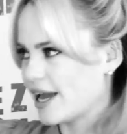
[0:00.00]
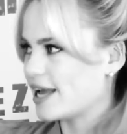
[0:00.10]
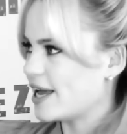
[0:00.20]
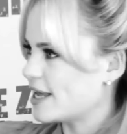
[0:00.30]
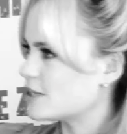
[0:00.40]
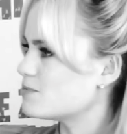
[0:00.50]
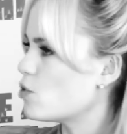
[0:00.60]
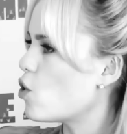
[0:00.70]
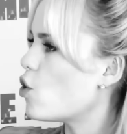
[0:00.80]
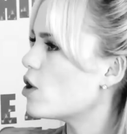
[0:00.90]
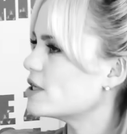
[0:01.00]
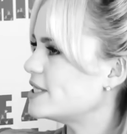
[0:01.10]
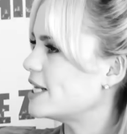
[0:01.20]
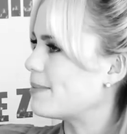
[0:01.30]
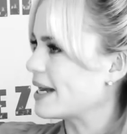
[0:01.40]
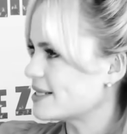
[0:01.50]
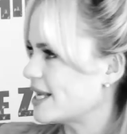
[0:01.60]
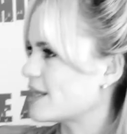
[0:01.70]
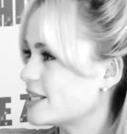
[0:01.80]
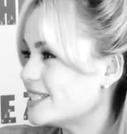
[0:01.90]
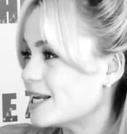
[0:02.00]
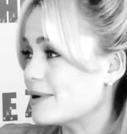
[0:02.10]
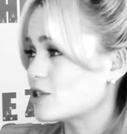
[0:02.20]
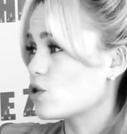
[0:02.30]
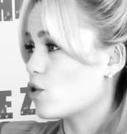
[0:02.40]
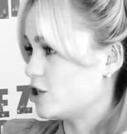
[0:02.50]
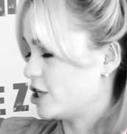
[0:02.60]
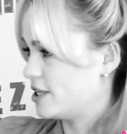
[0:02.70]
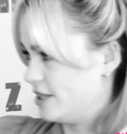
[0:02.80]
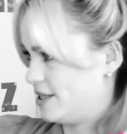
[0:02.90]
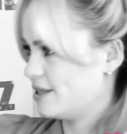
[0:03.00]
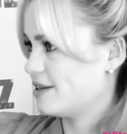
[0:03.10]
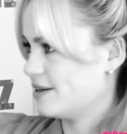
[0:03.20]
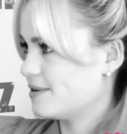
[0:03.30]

it, it's more cinematic. The cinema's gorgeous.